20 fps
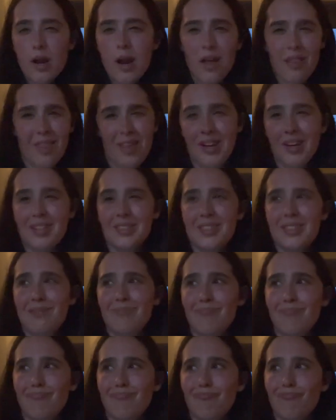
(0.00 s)
I think I
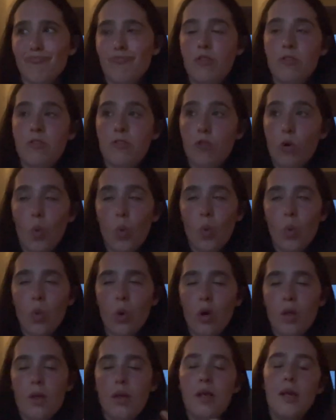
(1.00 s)
did
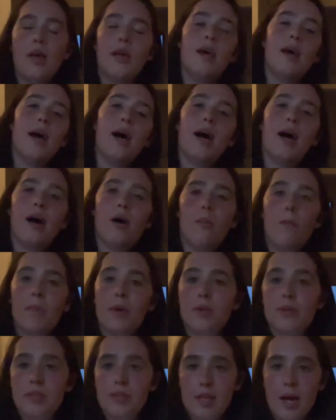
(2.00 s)
4 on
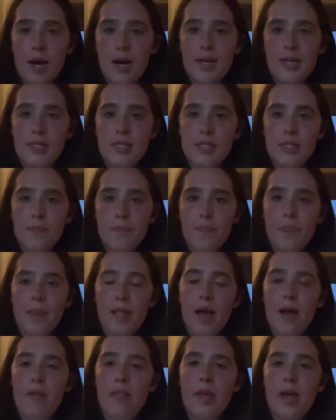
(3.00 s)
both sides.
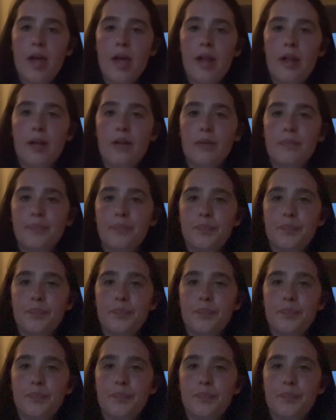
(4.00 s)
And